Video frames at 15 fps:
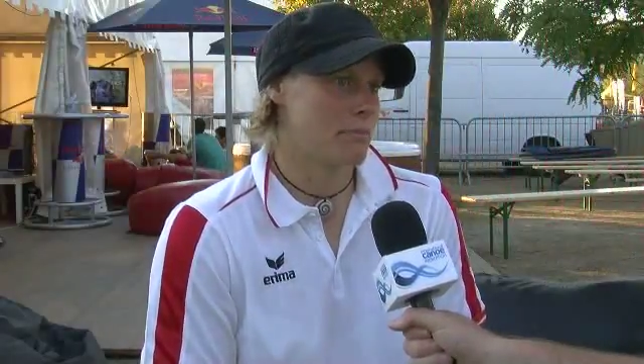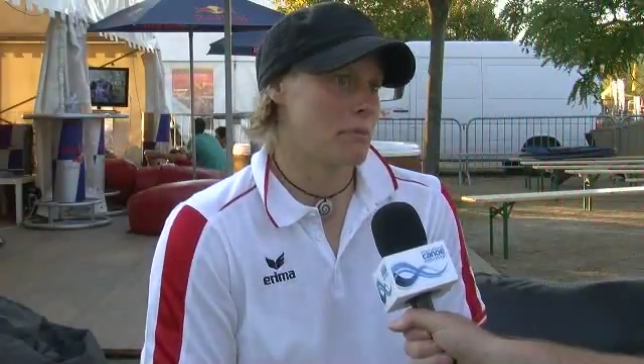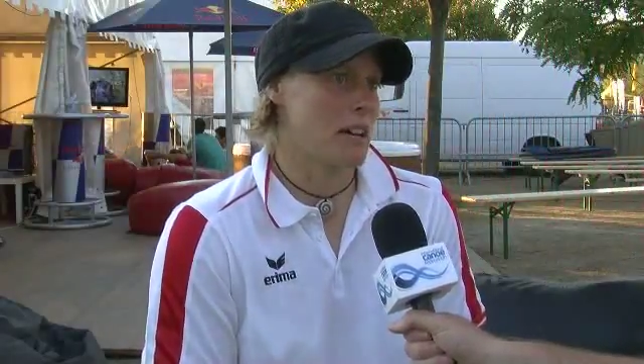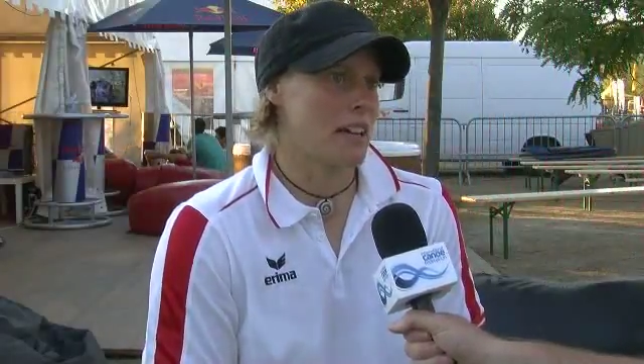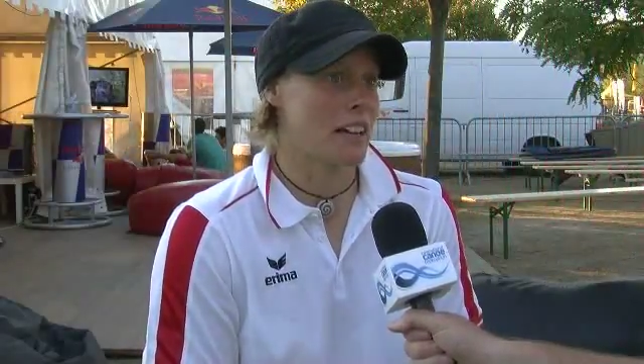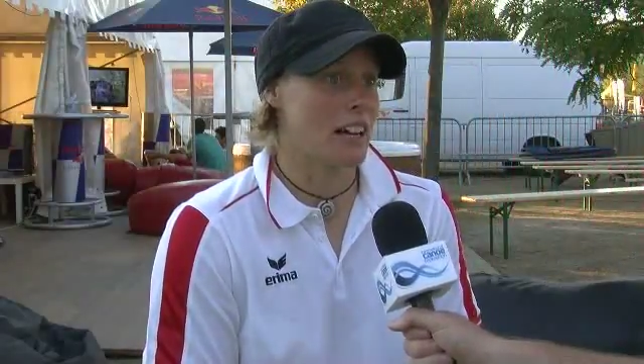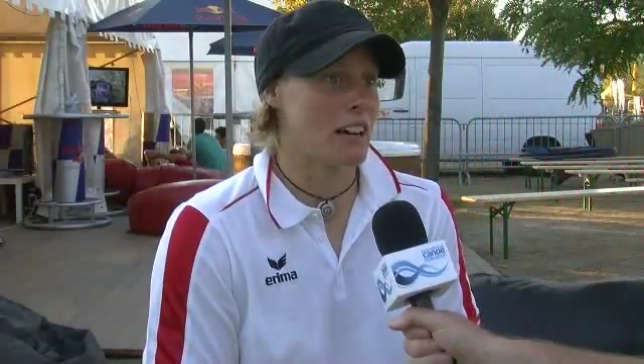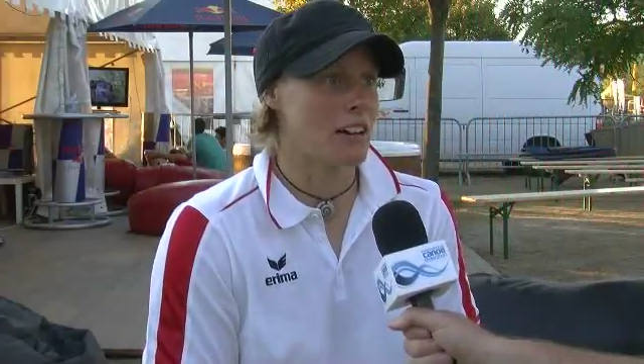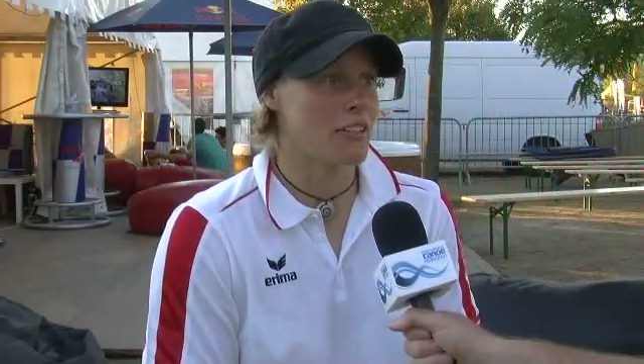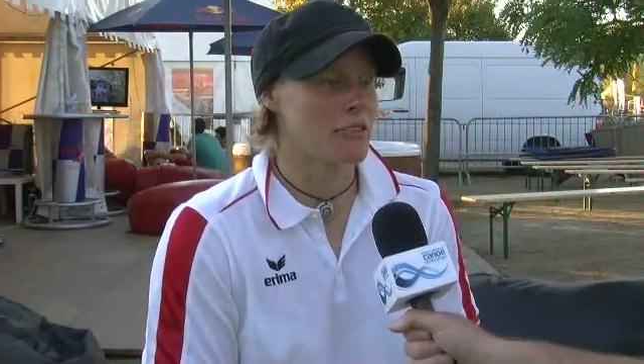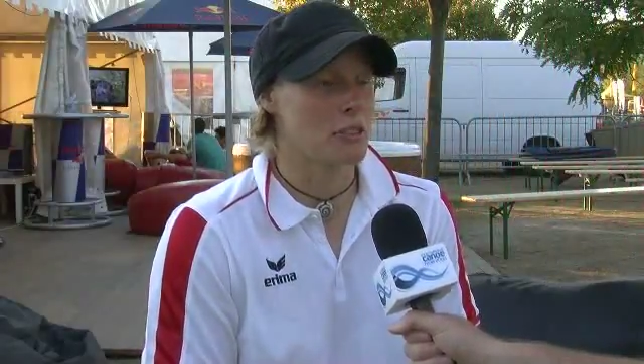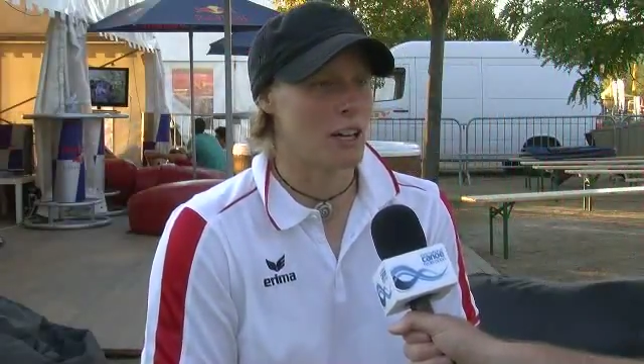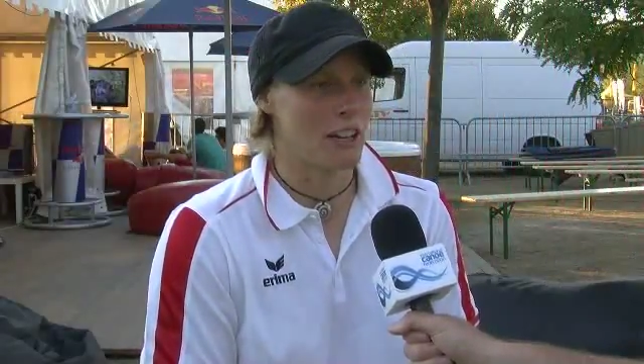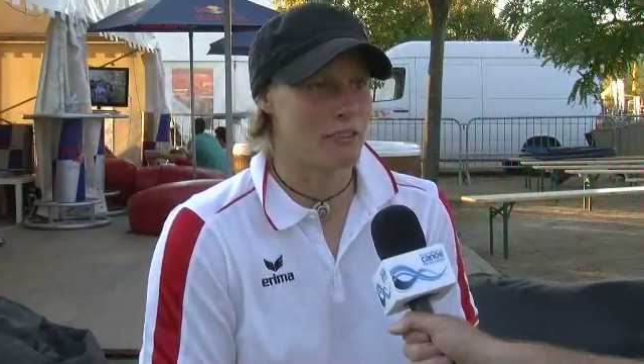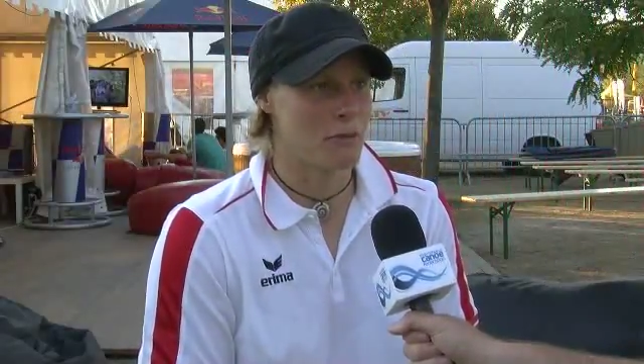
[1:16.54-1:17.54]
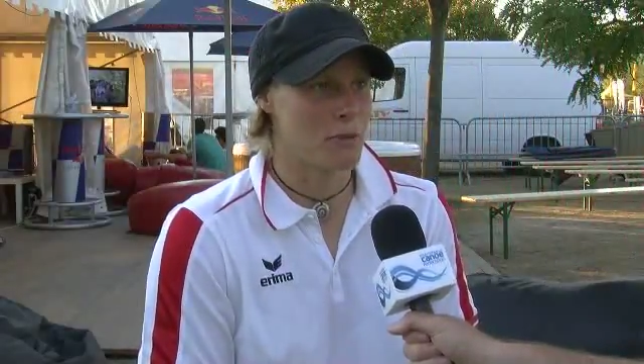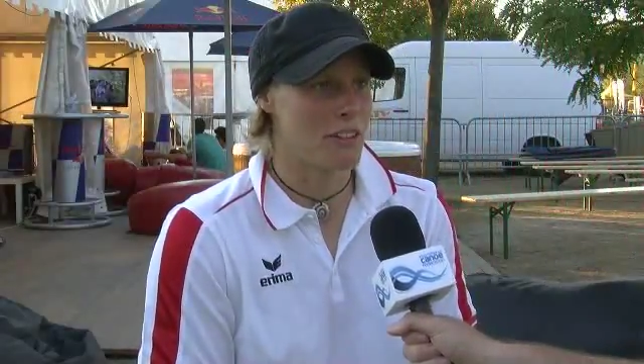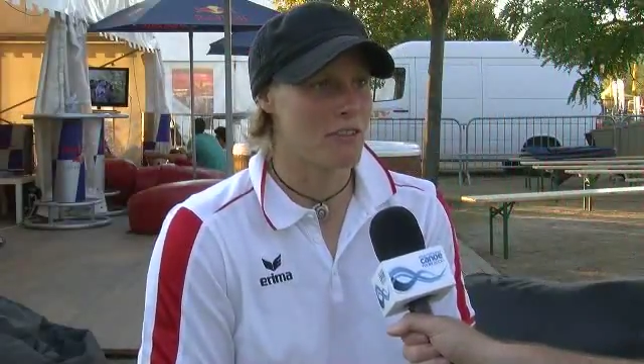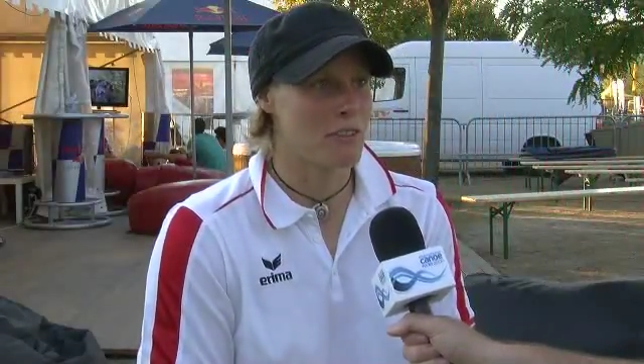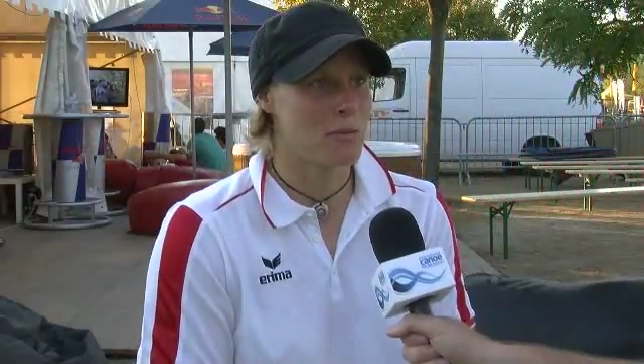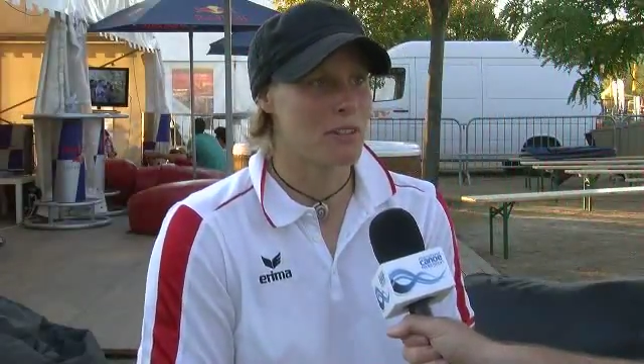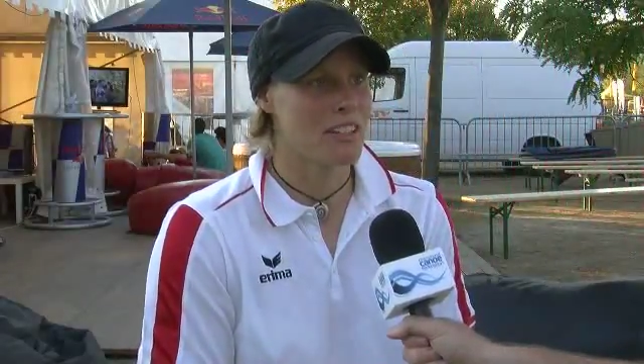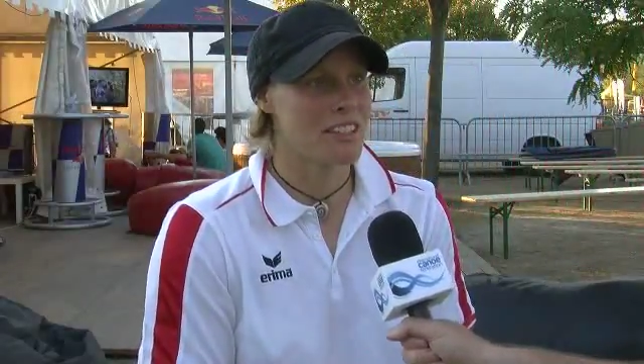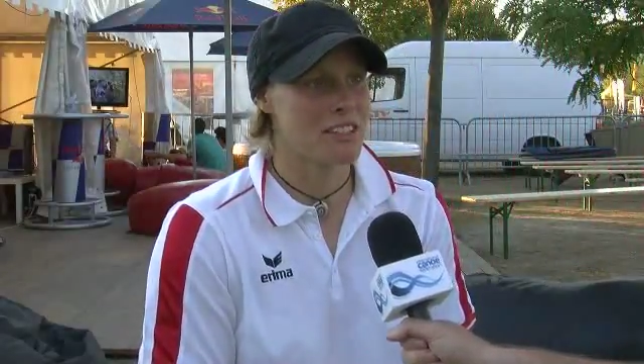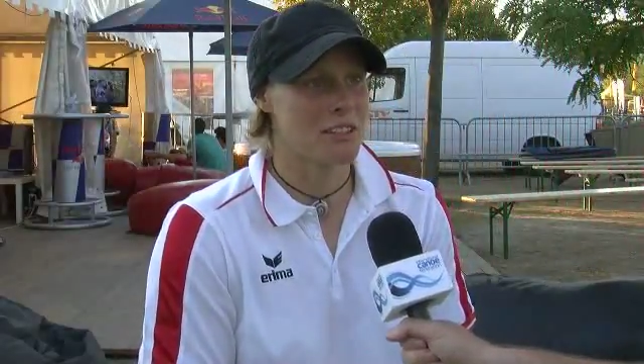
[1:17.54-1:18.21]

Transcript: an hour of drive away from here,